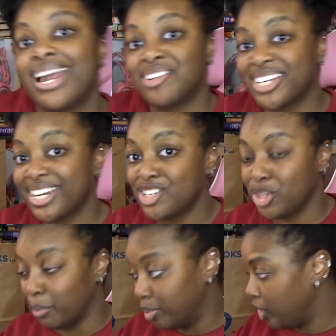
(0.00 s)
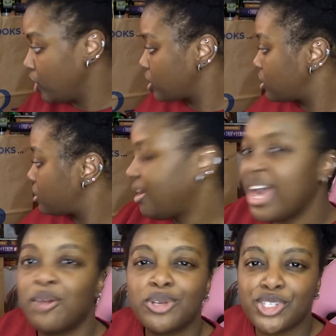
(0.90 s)
Now to get into the books.
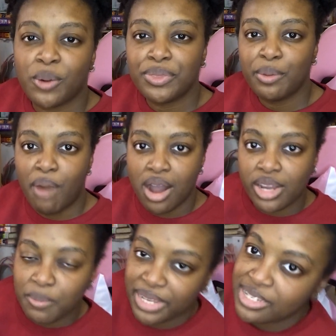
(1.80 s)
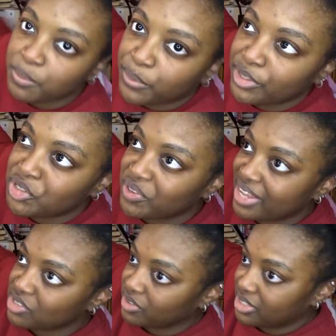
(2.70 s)
And we'll start with the manga because I'm pretty sure
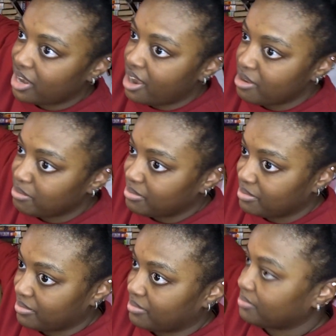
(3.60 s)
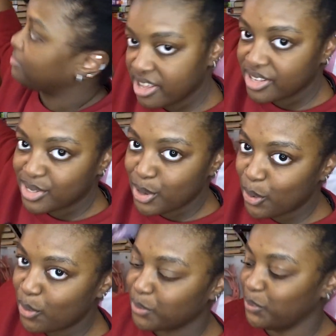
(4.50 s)
that's on the top.
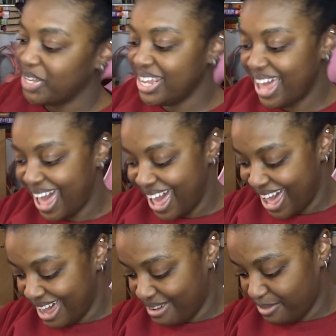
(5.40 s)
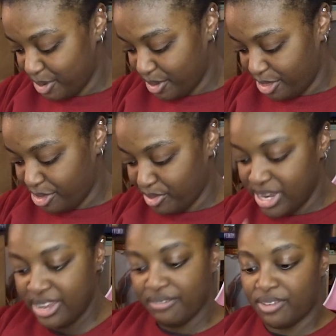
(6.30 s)
So we have
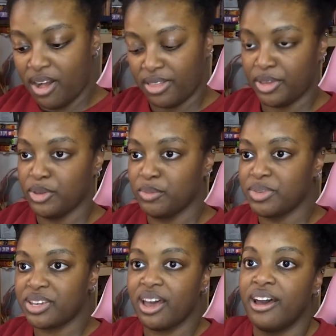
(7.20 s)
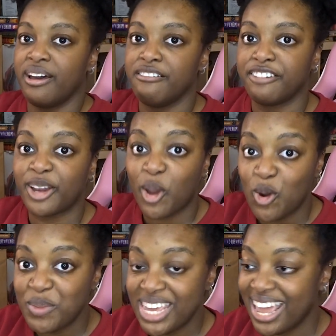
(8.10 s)
3 volumes of
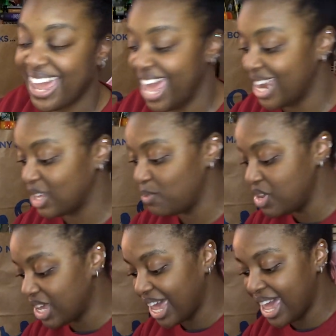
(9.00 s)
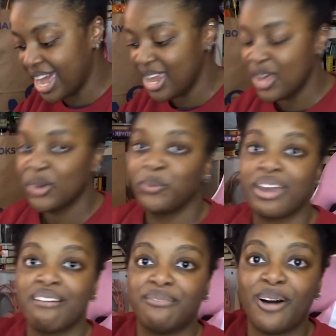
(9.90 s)
Komi Can't Communicate. We
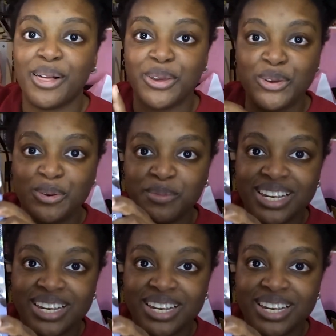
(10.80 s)
have volume